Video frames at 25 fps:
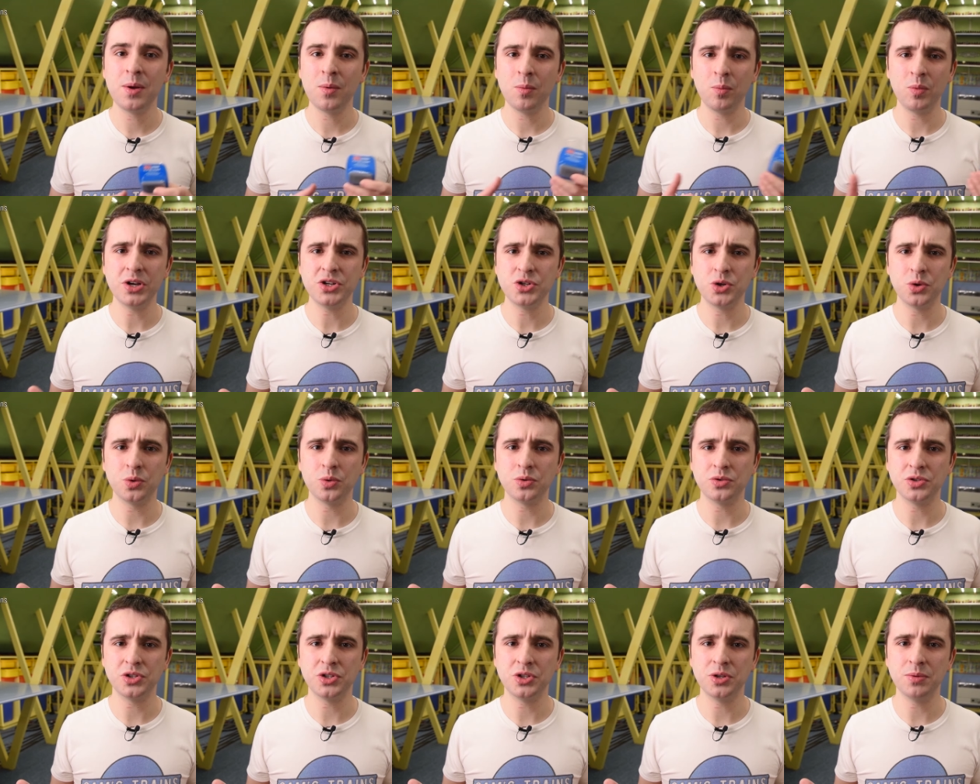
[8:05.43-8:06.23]
which
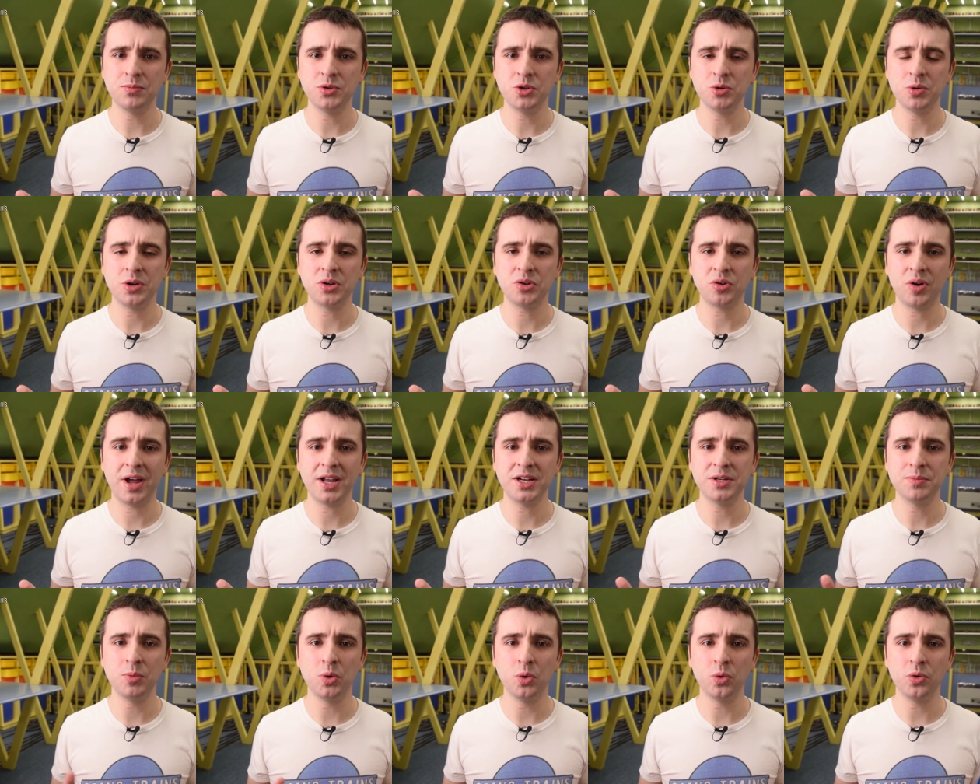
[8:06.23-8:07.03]
causes them to
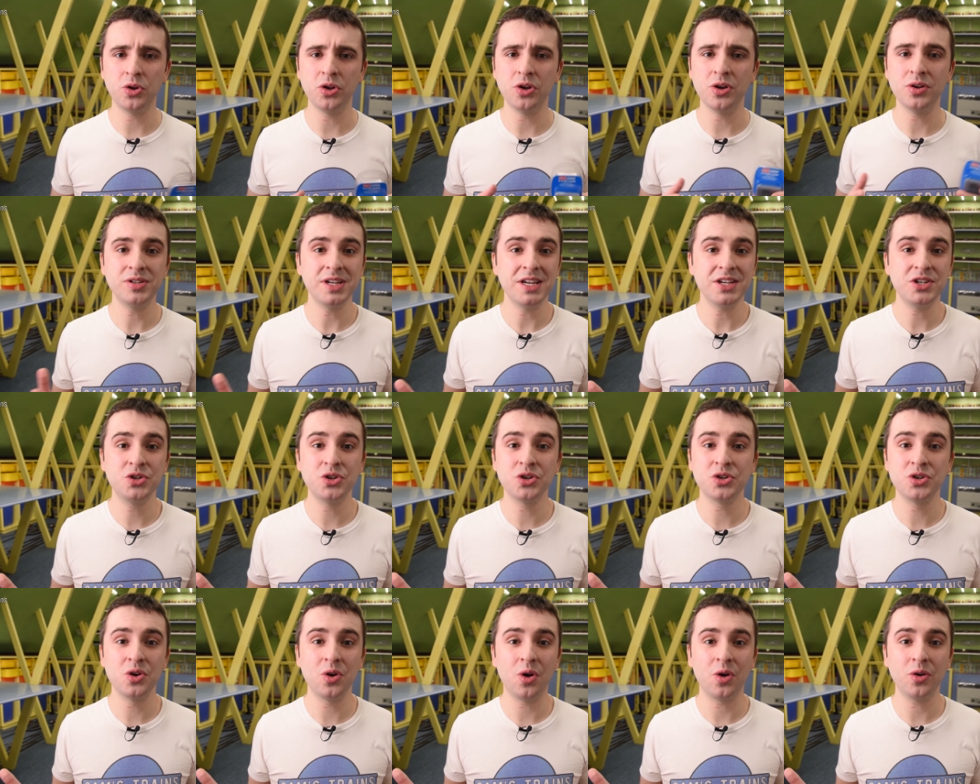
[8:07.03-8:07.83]
attract more dirt. It's
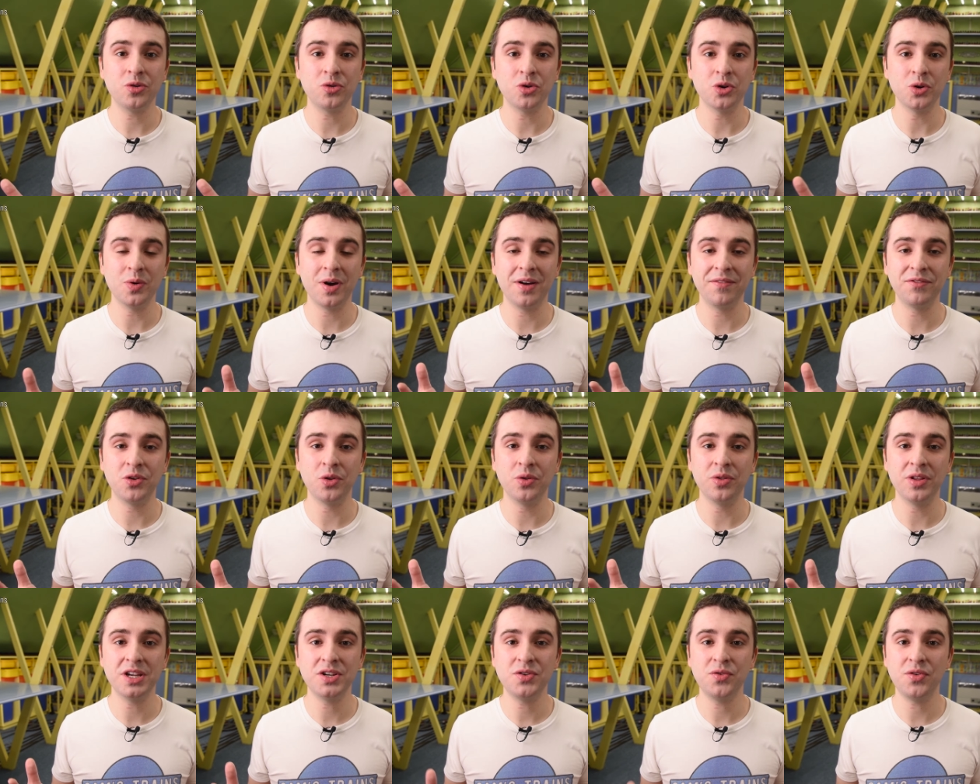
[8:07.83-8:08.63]
just not true. I've
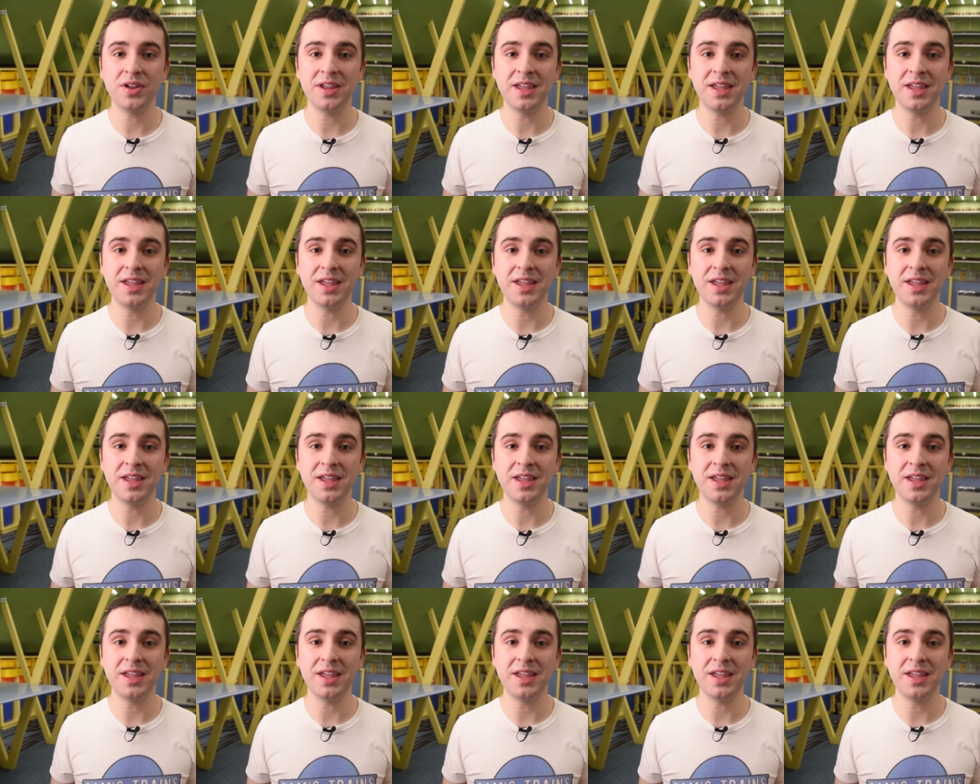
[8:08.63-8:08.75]
done this for